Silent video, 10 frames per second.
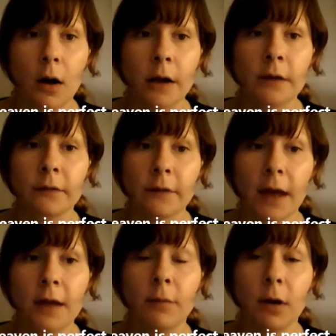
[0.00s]
I can
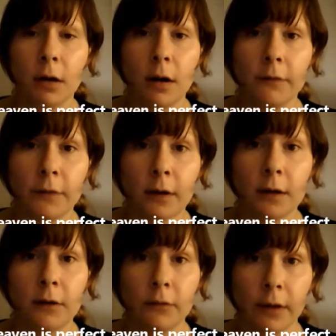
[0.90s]
say my life
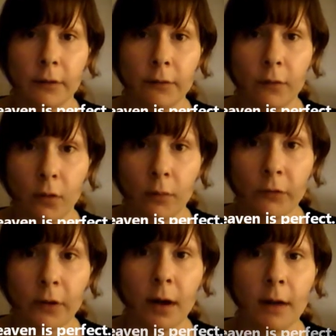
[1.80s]
totally
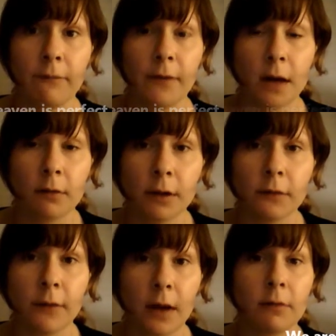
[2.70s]
transformed. I had
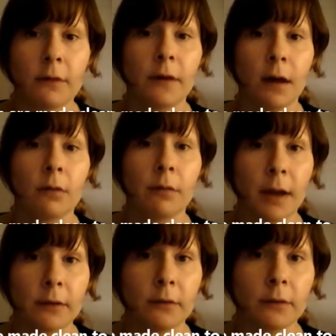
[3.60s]
various health
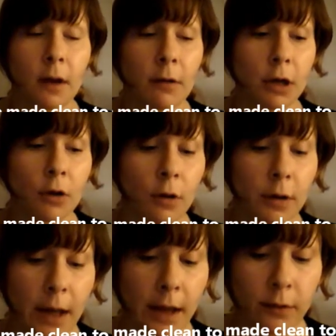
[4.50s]
matters going
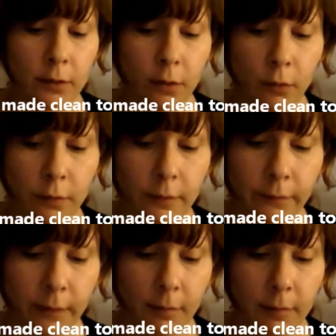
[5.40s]
on, and all
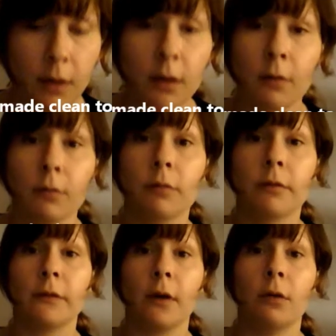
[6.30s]
of them were
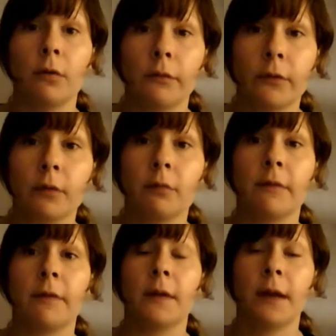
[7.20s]
resolved
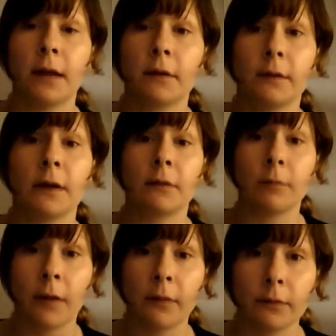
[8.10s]
within the next 6
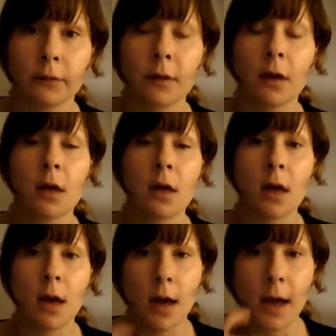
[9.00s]
months.
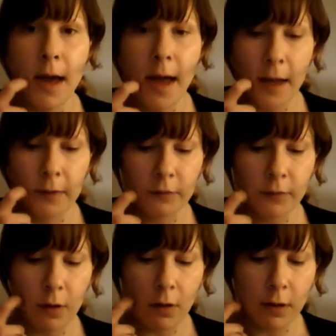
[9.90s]

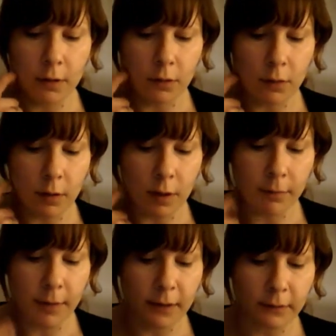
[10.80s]
And I got an
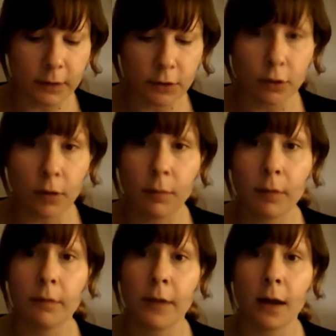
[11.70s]
amazing job
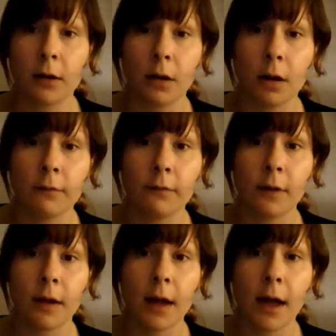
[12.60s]
that I love,
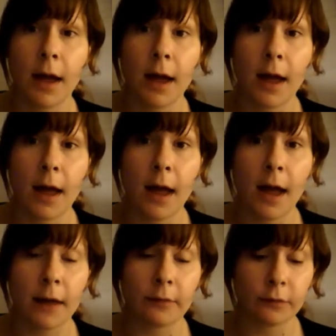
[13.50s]

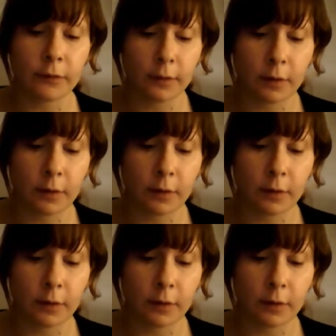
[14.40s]
and